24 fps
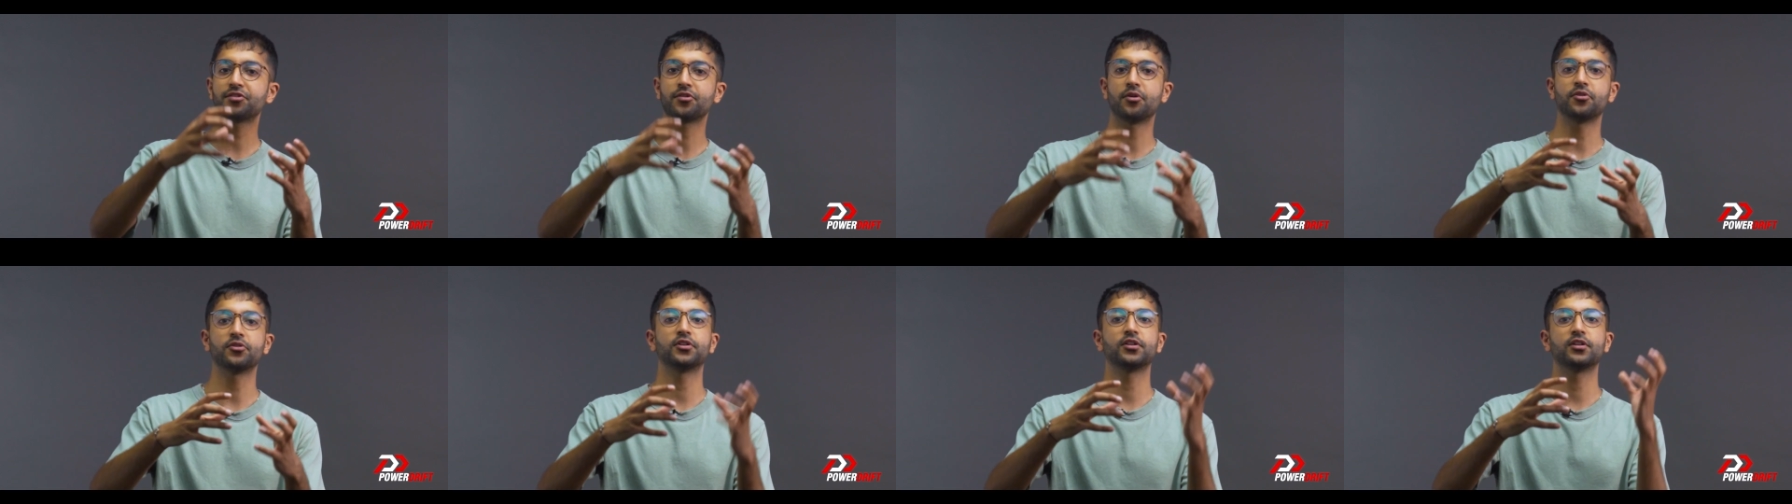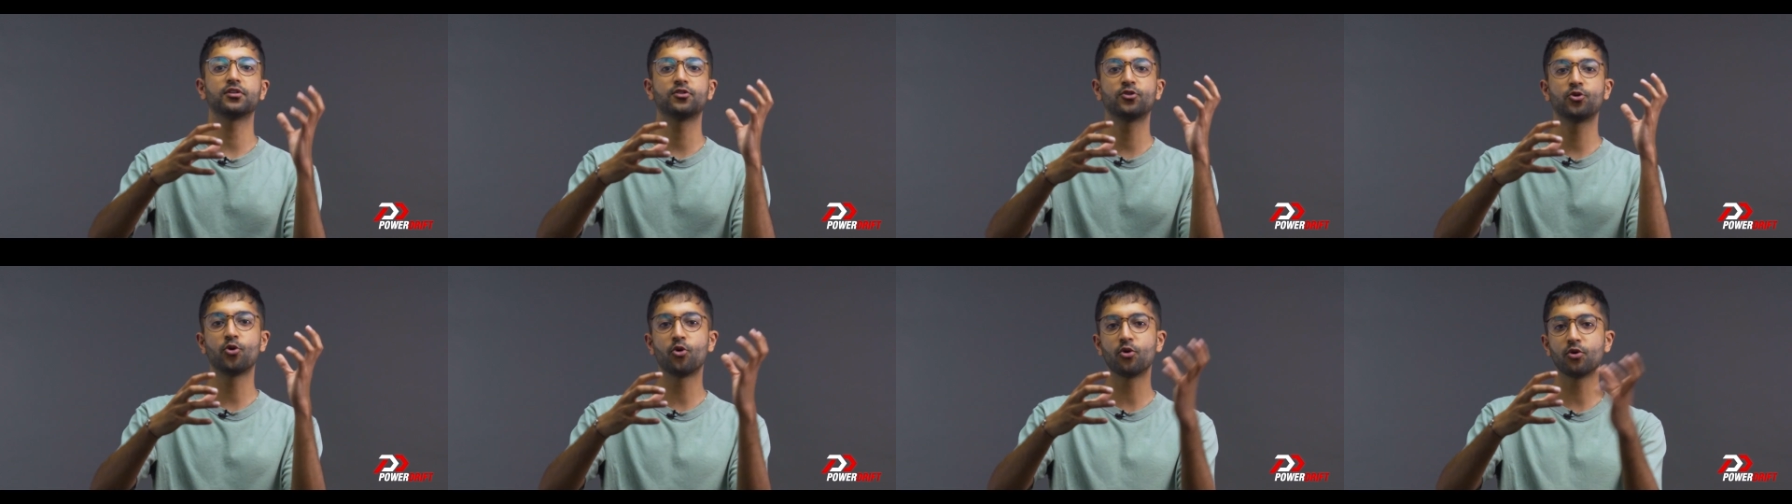onto
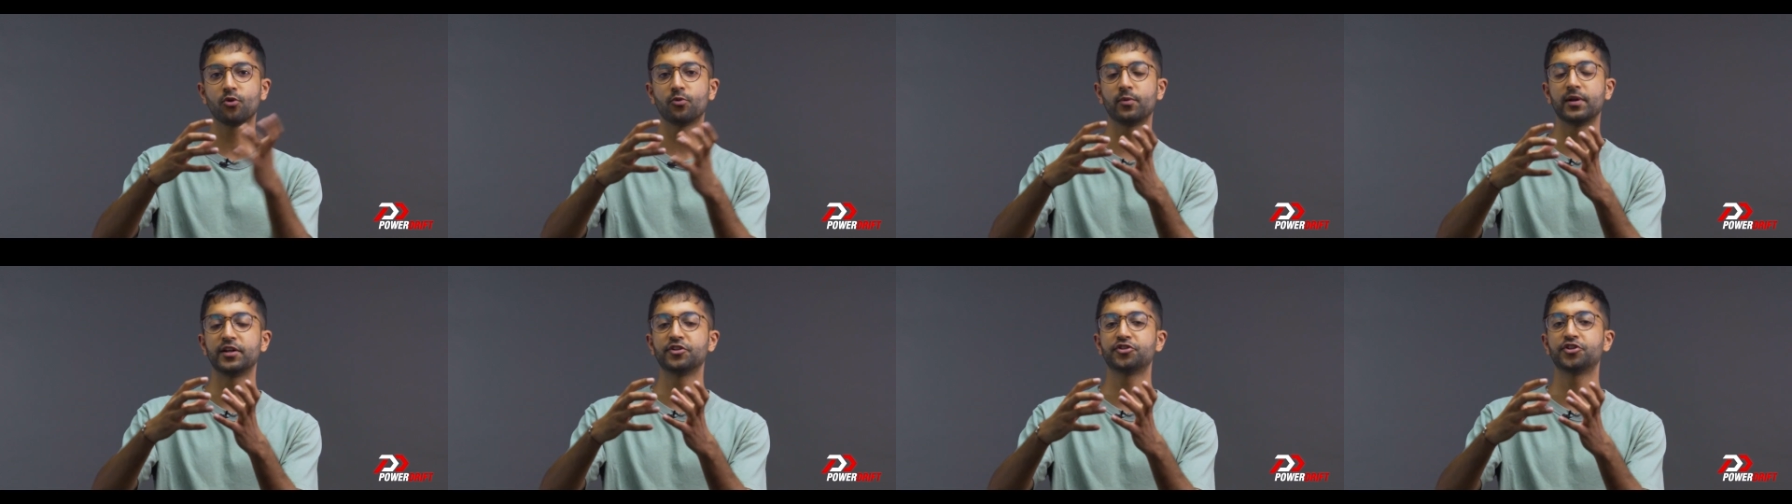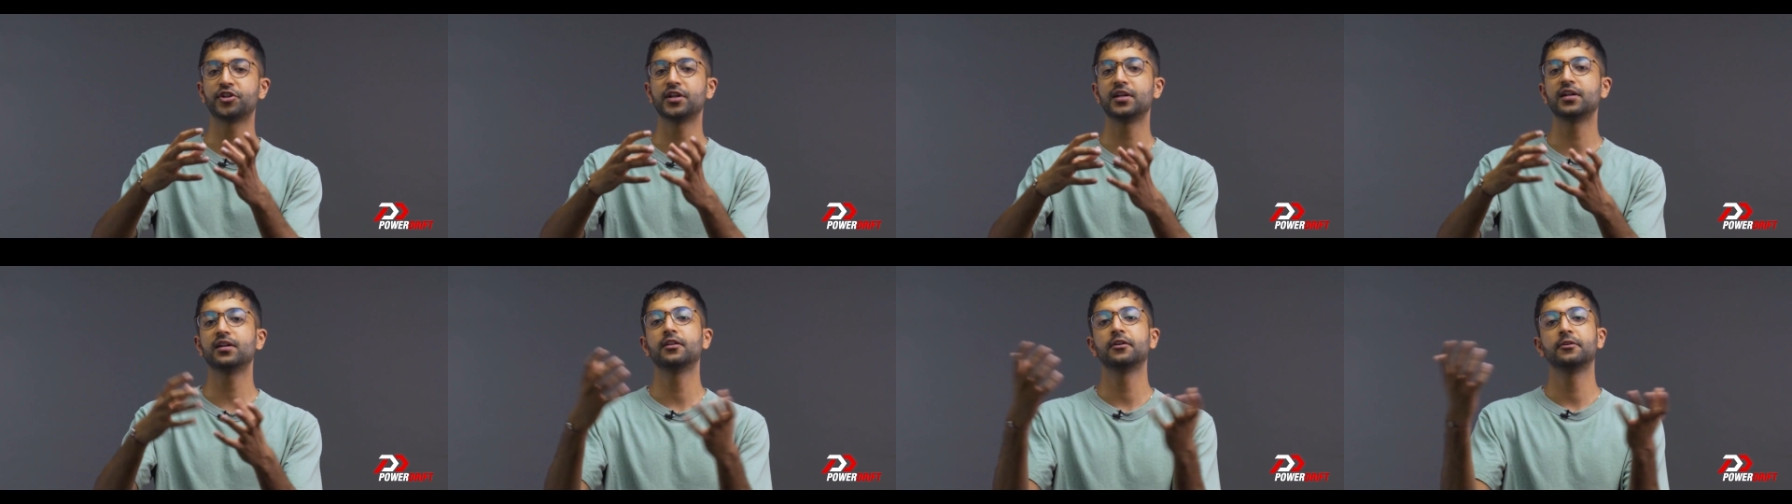the cold
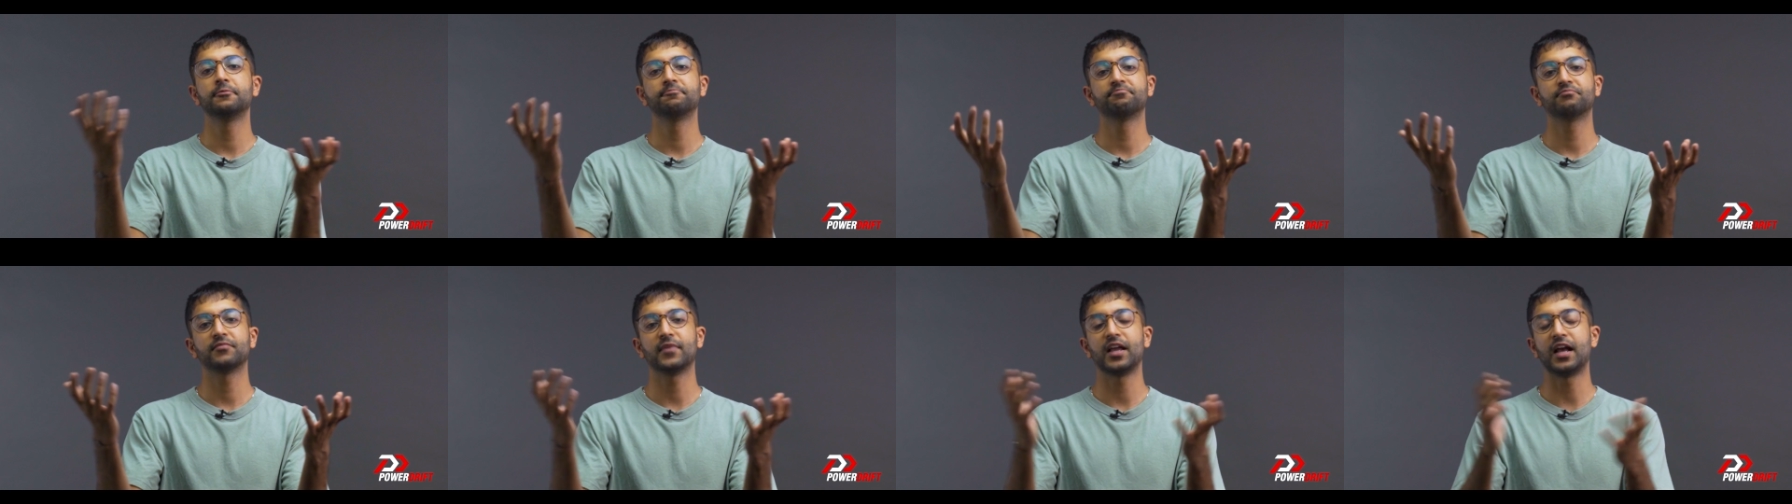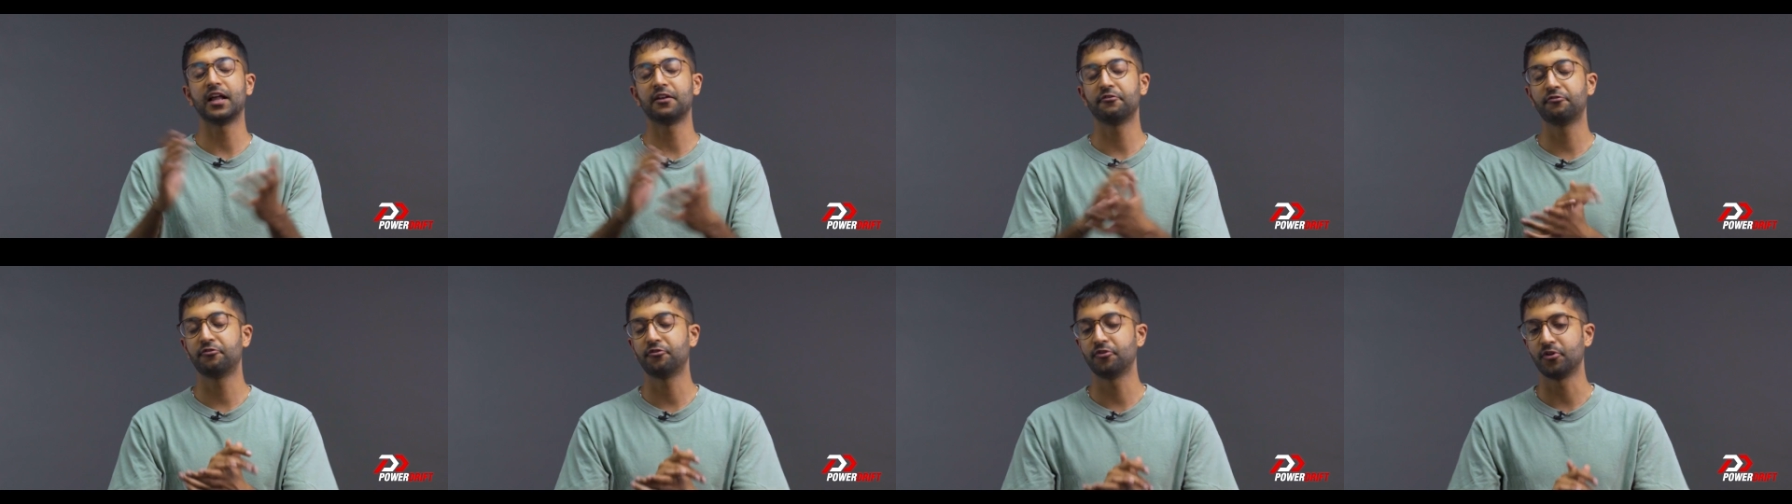windshield
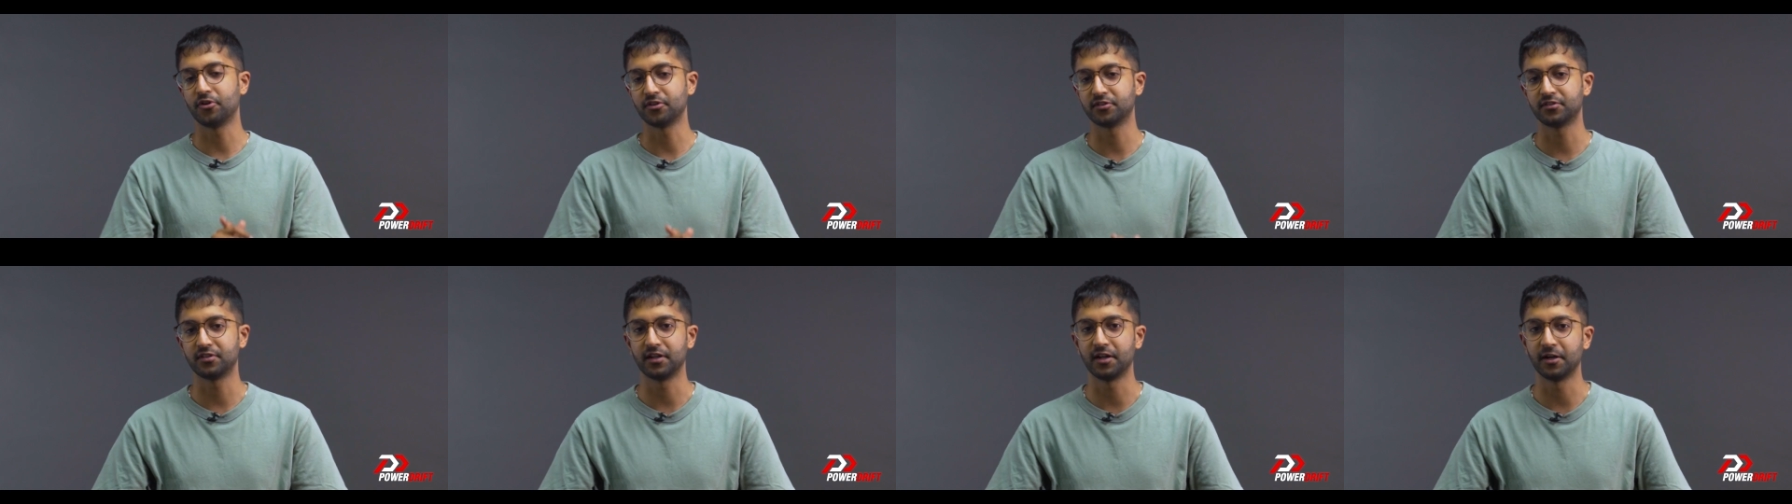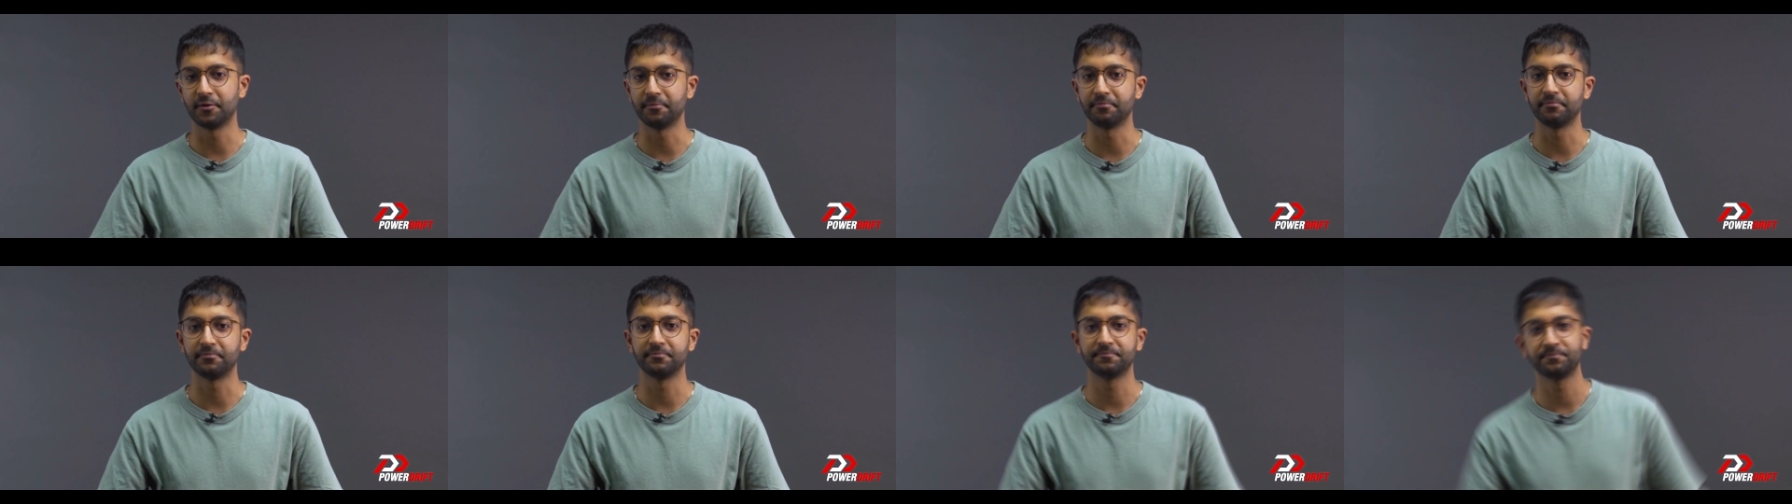and frosts it
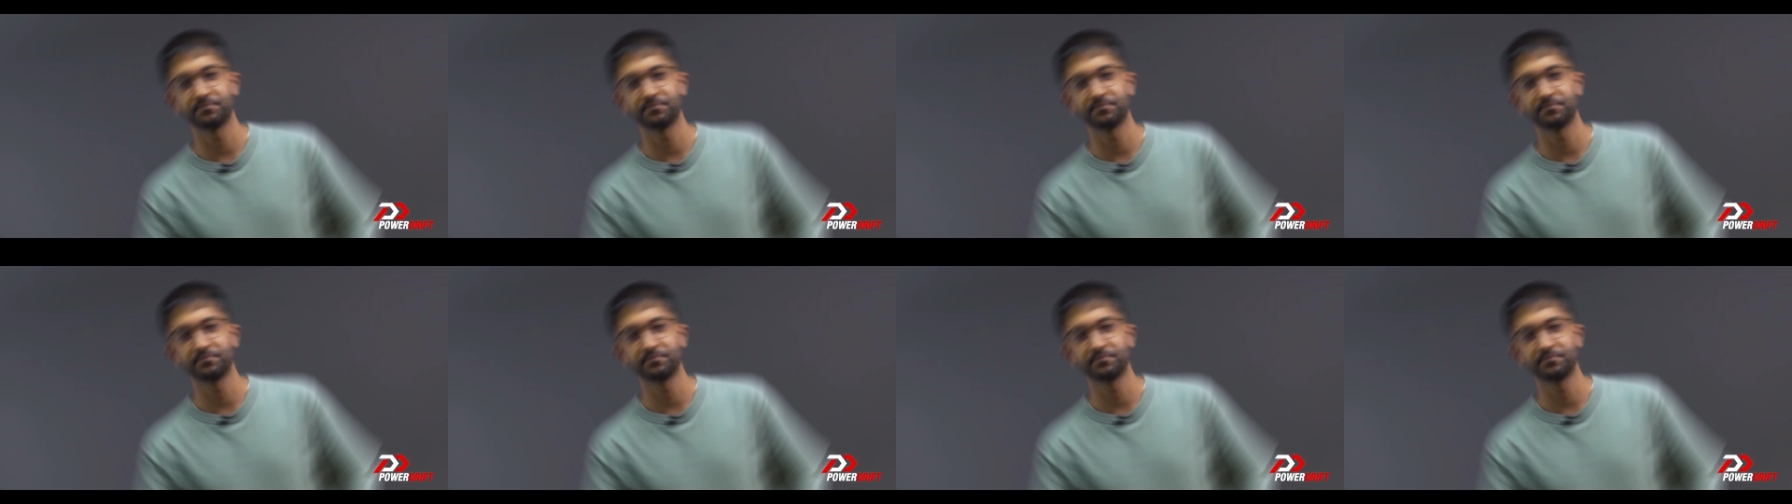up.